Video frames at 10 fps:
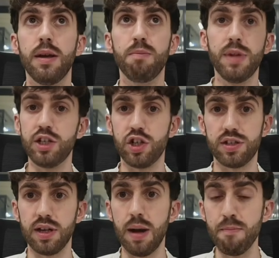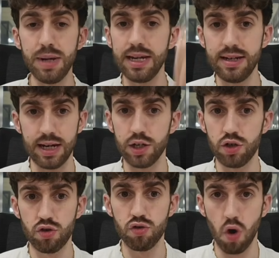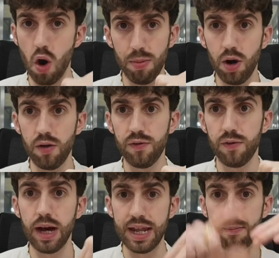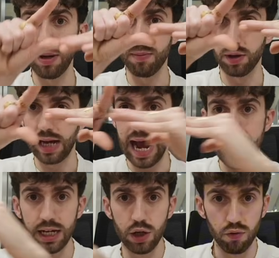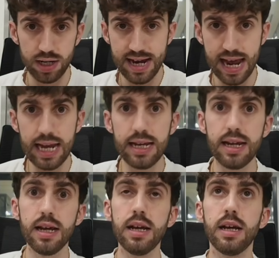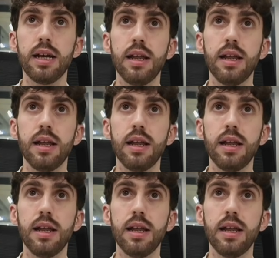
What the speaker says: there's just immediate drop off and then people kind of retain,